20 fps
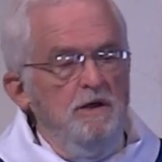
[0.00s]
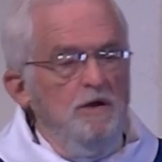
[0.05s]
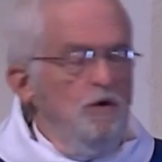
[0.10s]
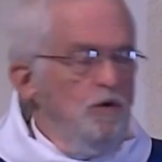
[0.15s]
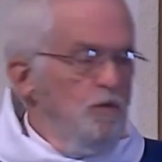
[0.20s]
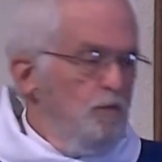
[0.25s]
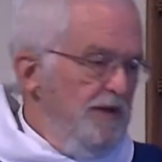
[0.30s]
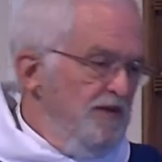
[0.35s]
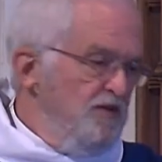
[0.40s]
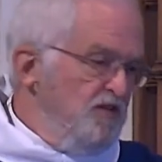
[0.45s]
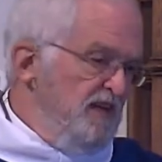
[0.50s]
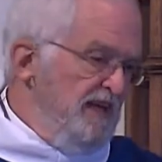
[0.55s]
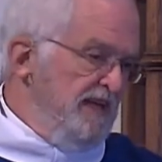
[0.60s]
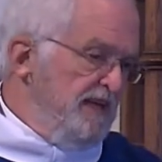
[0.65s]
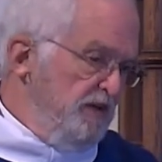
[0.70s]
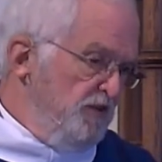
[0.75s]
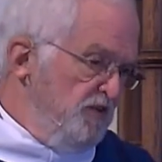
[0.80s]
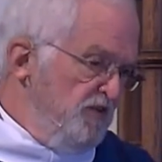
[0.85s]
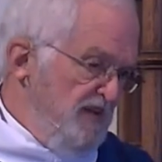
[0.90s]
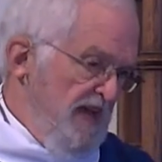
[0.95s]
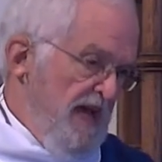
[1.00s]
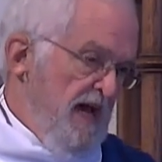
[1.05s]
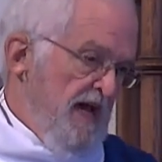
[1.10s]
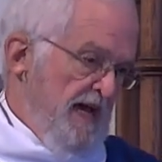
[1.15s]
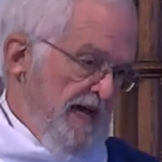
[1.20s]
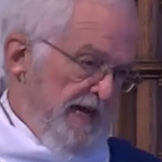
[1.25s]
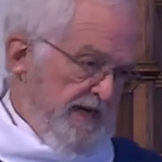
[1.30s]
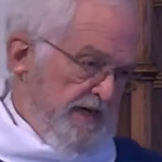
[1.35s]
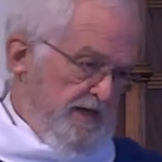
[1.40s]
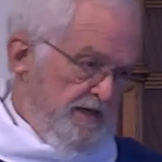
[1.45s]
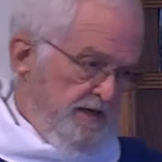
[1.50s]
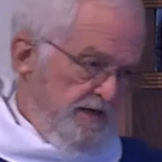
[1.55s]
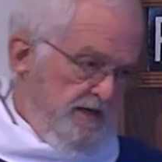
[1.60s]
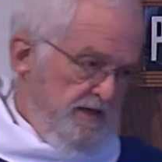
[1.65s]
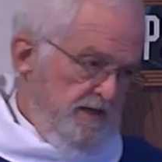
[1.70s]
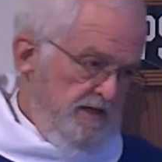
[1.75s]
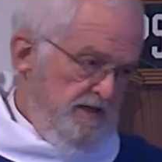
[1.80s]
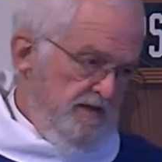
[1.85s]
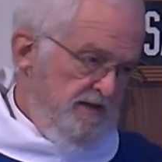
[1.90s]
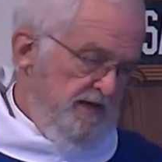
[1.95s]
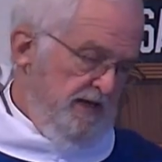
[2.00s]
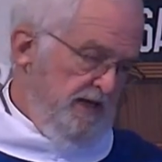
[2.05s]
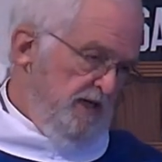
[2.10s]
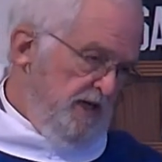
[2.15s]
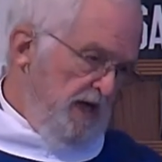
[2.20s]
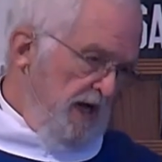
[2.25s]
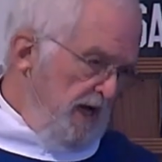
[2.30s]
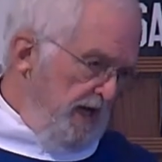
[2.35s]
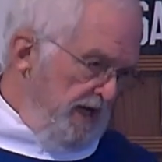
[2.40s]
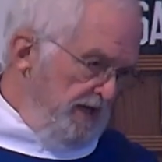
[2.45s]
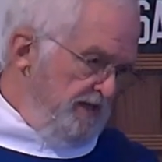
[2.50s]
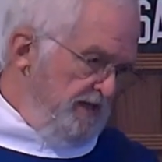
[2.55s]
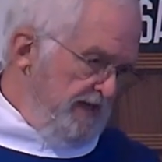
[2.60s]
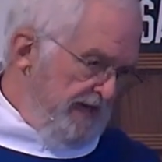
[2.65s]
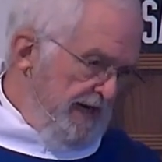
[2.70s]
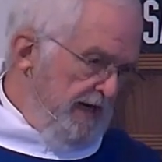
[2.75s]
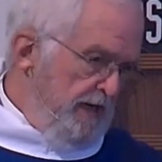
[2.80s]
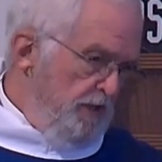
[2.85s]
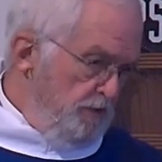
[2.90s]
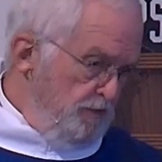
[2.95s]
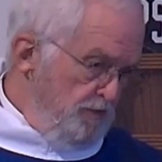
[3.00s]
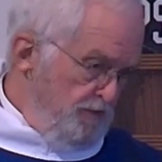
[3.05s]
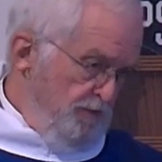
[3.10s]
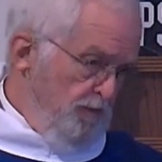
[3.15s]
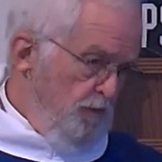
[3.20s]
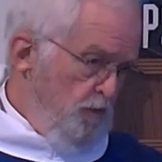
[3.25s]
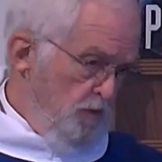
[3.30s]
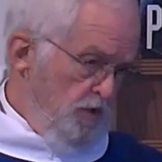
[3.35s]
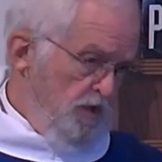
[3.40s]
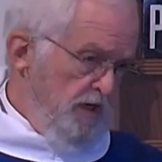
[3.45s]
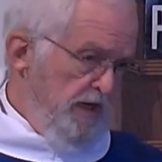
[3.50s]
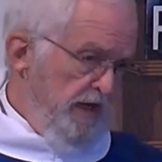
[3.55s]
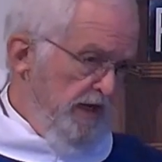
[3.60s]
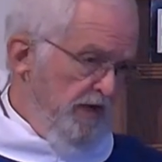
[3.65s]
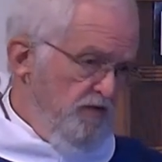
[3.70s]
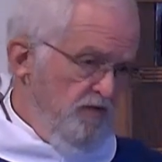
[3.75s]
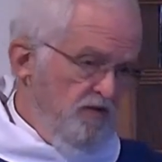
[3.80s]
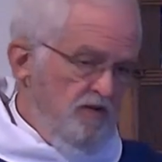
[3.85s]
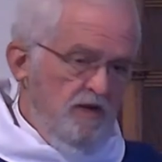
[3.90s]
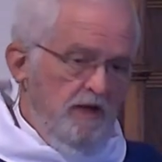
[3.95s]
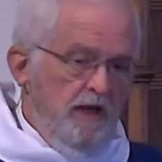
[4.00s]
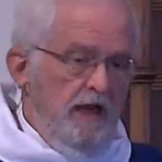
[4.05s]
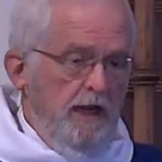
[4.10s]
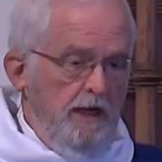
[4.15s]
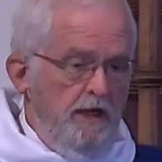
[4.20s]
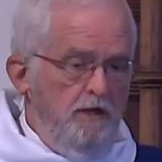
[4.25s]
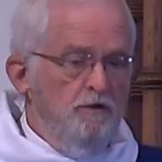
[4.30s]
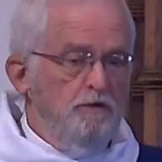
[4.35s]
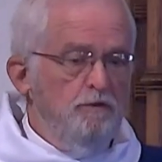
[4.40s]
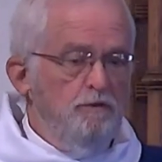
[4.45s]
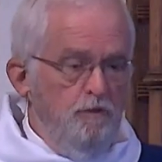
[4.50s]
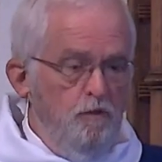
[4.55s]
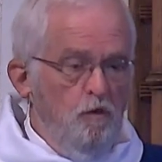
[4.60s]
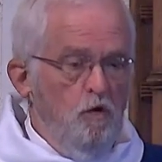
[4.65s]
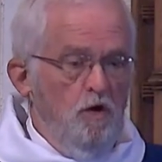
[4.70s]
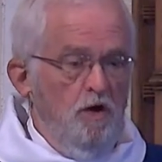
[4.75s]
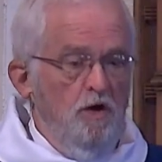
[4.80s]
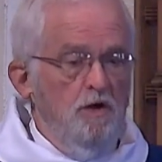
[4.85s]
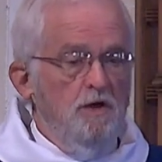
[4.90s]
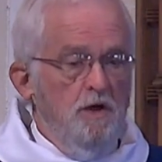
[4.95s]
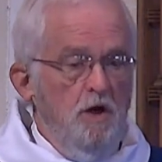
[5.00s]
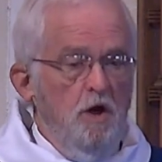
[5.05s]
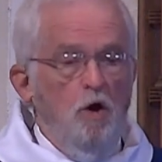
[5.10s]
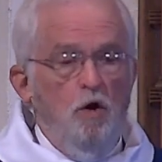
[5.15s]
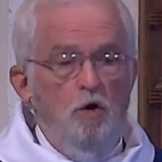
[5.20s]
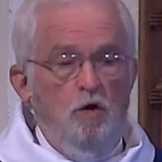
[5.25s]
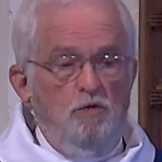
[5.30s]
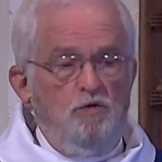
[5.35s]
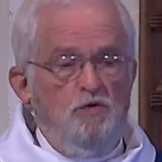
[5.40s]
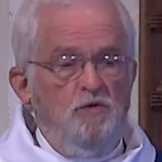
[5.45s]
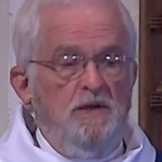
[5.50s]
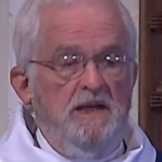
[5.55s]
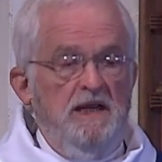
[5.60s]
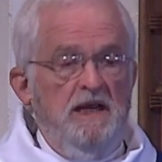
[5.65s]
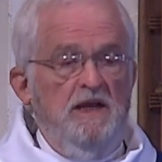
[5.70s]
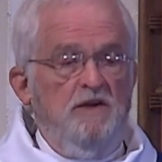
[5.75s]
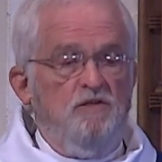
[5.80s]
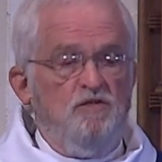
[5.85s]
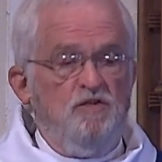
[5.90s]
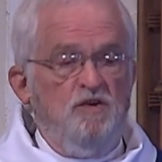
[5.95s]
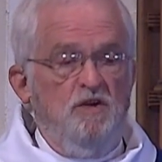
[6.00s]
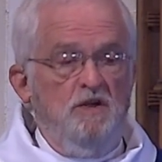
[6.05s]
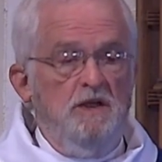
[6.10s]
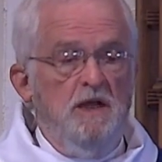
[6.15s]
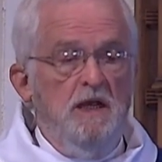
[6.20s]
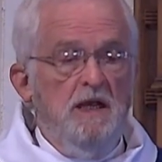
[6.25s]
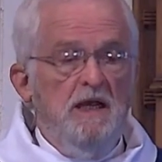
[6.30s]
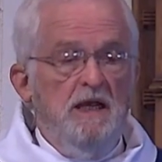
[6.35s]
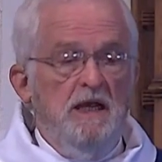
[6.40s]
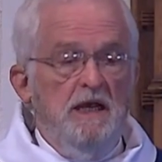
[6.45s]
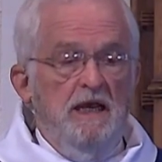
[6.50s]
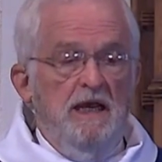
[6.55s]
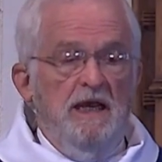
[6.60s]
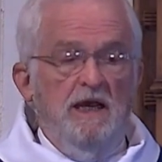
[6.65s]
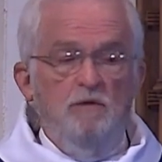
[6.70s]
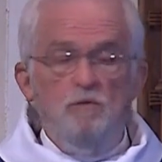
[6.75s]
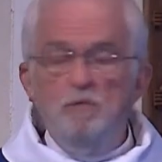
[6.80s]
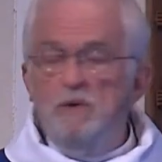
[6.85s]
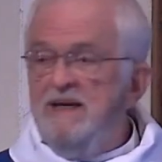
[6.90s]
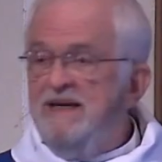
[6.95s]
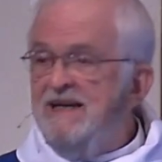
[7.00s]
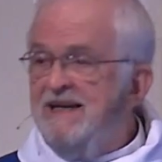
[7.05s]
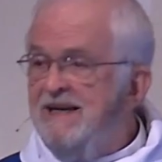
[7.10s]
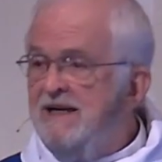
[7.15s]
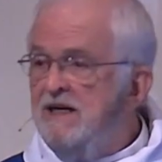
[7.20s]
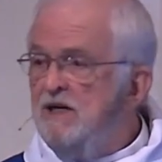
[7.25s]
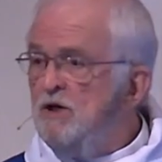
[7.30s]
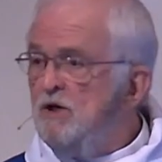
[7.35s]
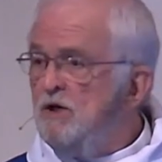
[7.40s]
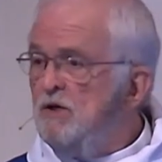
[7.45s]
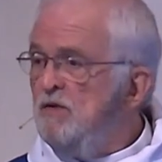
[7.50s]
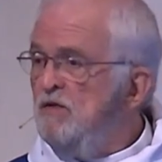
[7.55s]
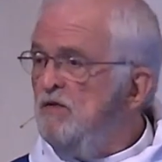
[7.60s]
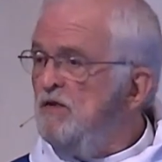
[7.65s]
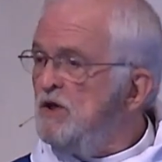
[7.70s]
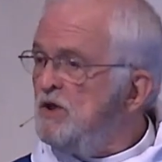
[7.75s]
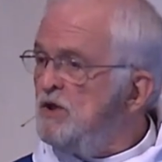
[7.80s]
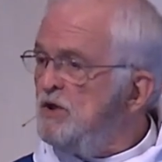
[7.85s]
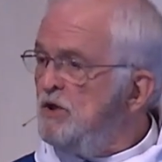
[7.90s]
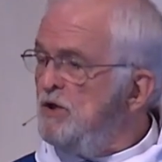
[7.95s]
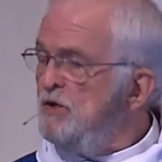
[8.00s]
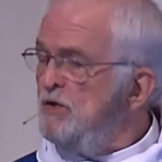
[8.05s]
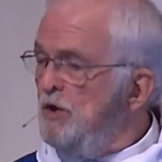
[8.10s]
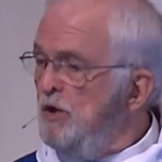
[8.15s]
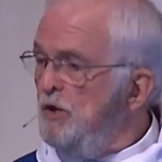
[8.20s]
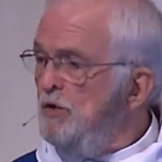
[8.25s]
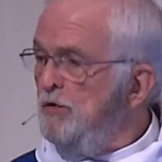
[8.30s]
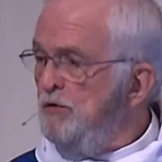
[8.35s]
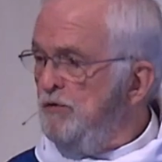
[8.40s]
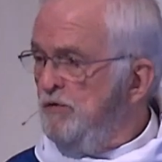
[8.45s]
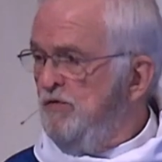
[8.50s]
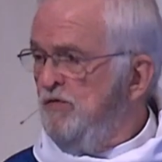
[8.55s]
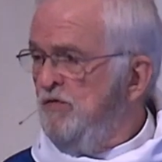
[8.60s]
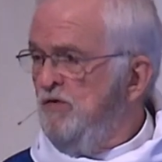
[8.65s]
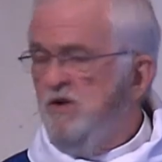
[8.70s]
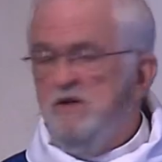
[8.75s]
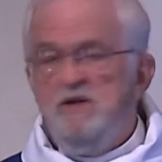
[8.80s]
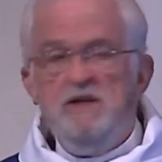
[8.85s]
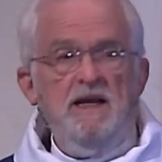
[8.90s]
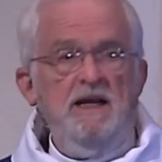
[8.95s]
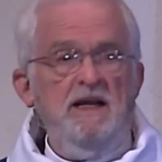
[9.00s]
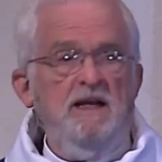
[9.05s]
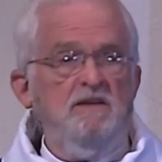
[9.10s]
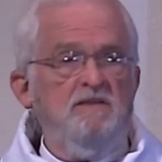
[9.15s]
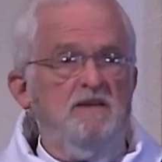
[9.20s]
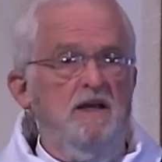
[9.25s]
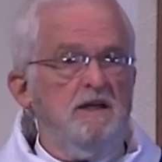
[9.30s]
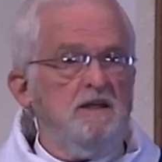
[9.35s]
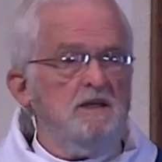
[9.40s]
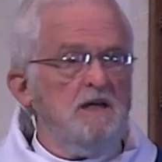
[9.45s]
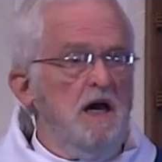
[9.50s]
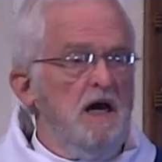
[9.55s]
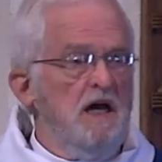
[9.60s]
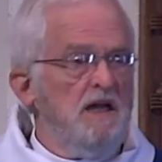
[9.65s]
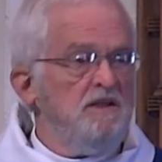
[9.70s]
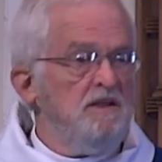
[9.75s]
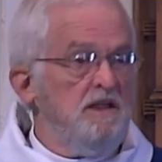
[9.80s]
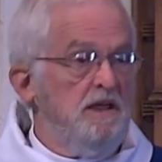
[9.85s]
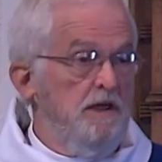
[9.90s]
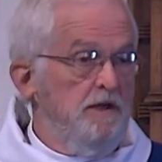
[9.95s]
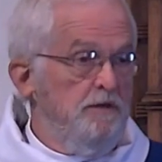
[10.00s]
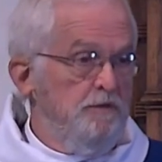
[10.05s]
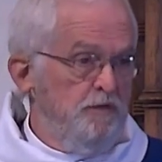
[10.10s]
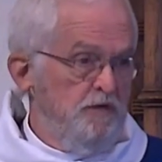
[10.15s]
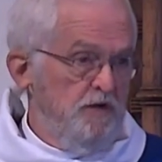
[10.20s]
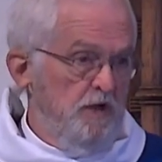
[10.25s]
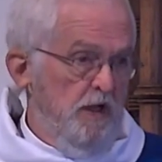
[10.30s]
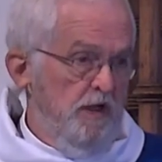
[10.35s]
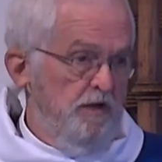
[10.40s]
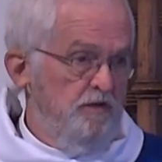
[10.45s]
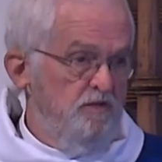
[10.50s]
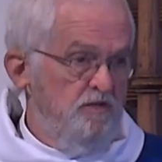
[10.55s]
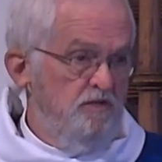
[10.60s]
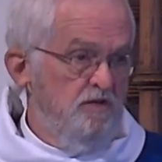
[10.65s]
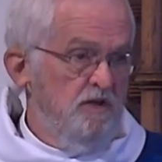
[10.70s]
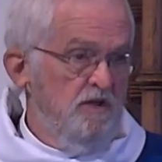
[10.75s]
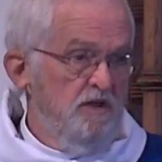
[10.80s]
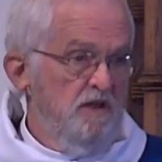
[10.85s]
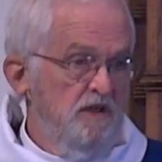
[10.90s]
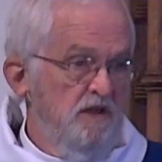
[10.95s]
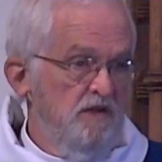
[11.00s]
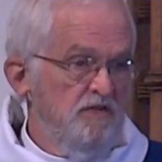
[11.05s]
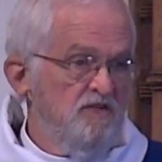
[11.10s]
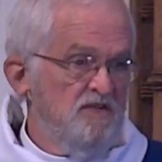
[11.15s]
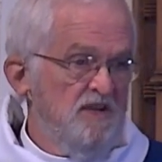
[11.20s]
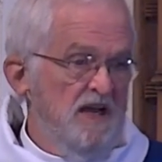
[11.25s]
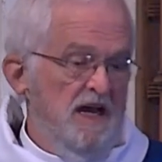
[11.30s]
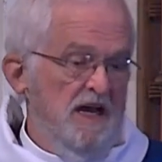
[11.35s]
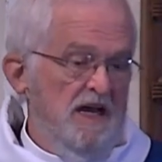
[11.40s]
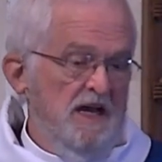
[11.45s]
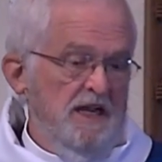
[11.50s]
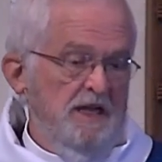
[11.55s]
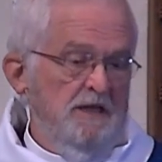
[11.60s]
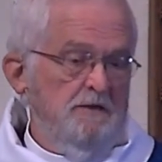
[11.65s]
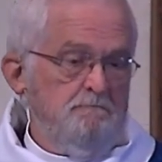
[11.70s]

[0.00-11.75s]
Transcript: We seek a sign that God cares for us and for all creation. And we hear the good news today that God gives us a sign.